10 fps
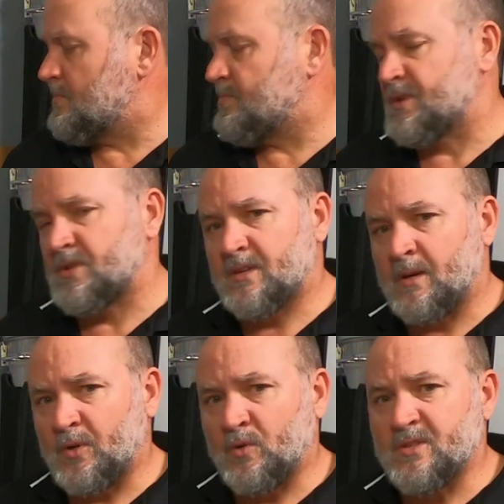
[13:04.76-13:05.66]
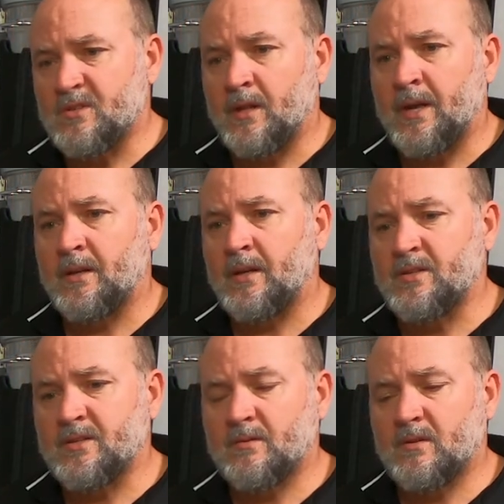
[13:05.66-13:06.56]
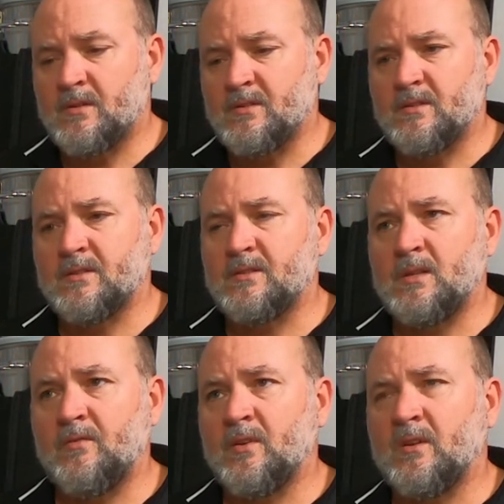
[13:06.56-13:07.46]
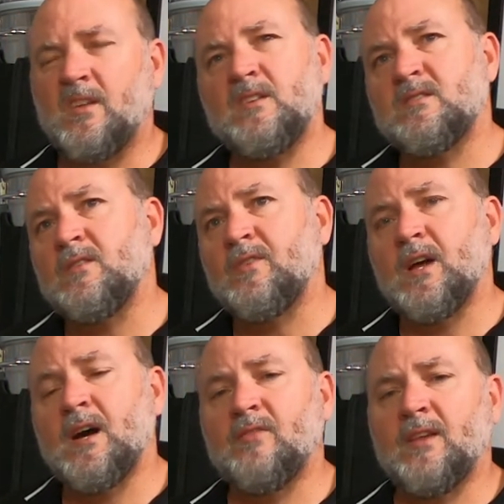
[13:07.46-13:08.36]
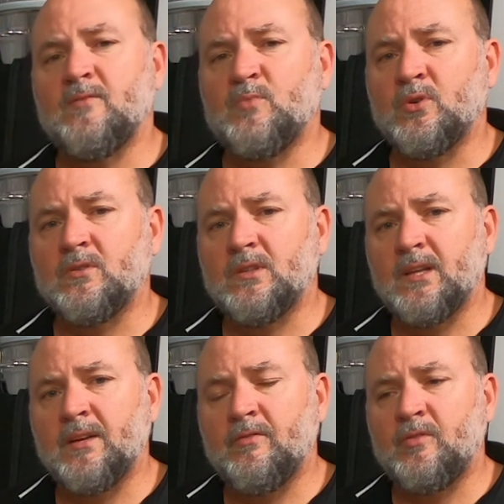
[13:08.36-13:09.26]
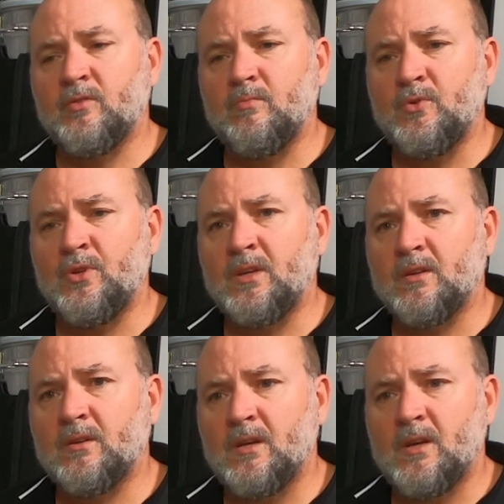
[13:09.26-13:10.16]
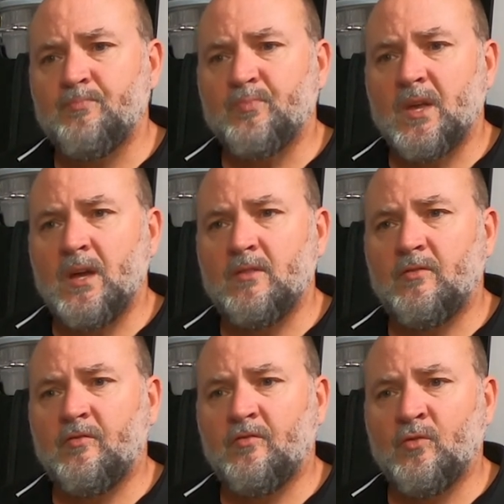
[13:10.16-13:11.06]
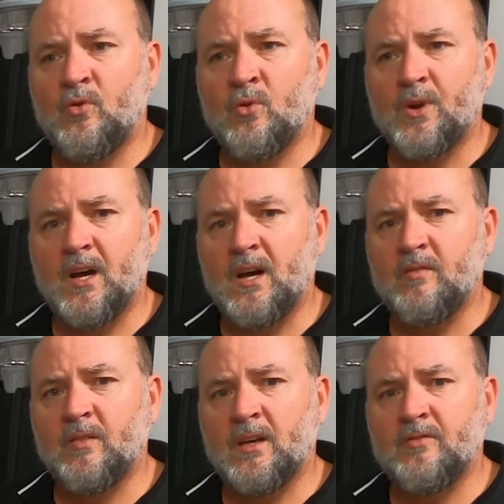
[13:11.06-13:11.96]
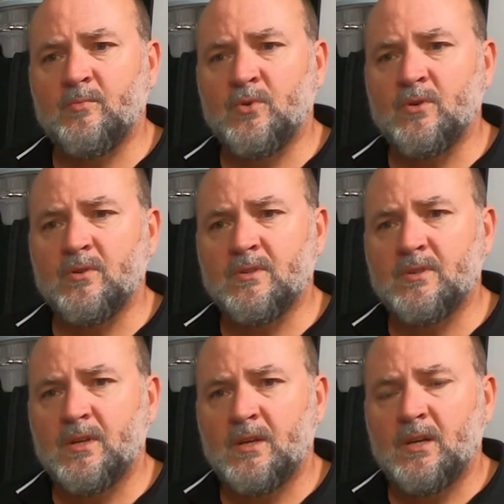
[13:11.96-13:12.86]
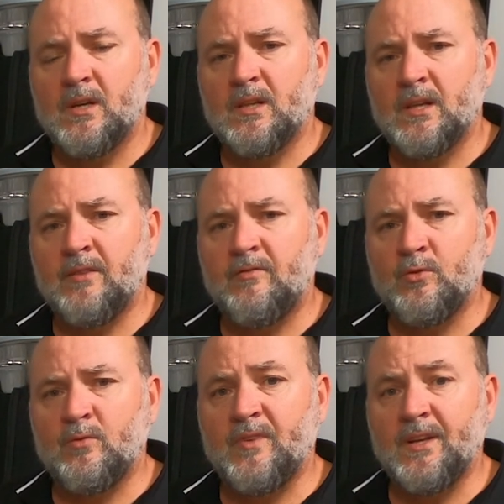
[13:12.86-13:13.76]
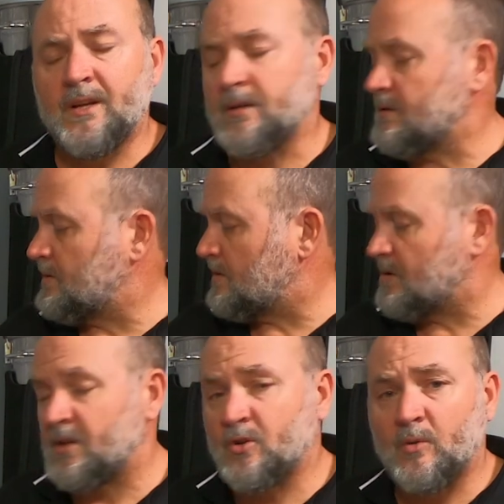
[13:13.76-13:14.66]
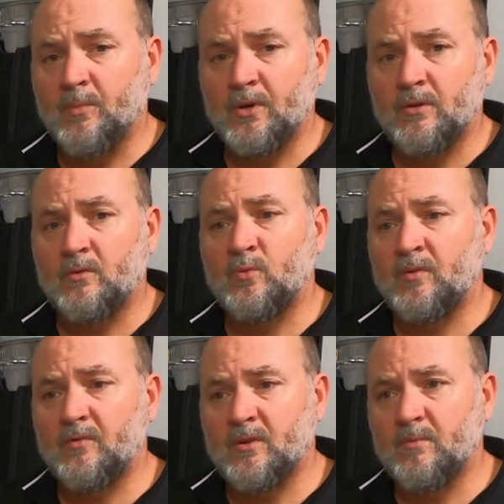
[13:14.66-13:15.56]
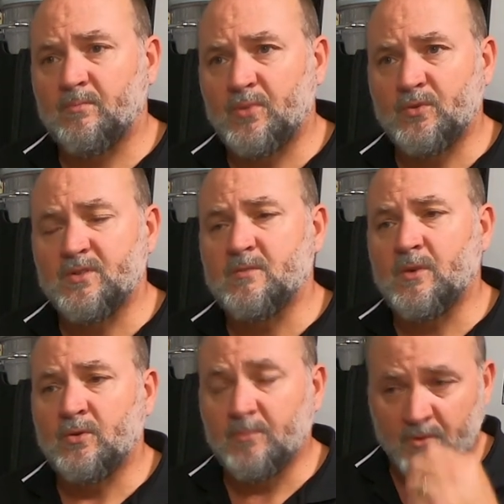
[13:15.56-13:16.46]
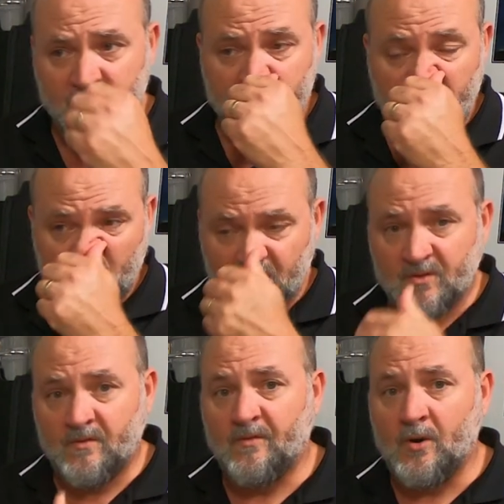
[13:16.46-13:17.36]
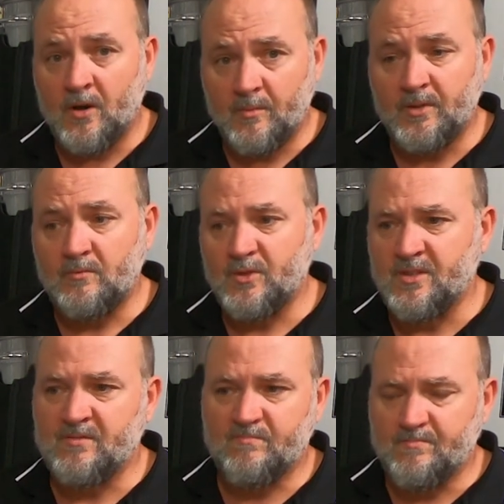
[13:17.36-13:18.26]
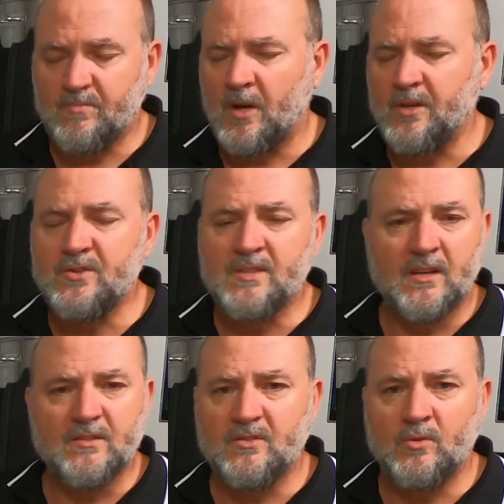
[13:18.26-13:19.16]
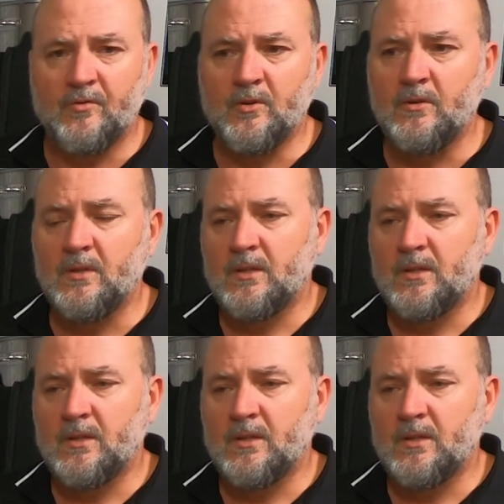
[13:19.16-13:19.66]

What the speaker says: but kept the crystal out, and just the seven, I think the 7.5 Loverbond Gladfield Munich and the 4.5 Loverbond Gladfield Vienna in combo with the Pilsner malt. The Pilsner malt was a Weyermann, which is, I use that because it's all I've got.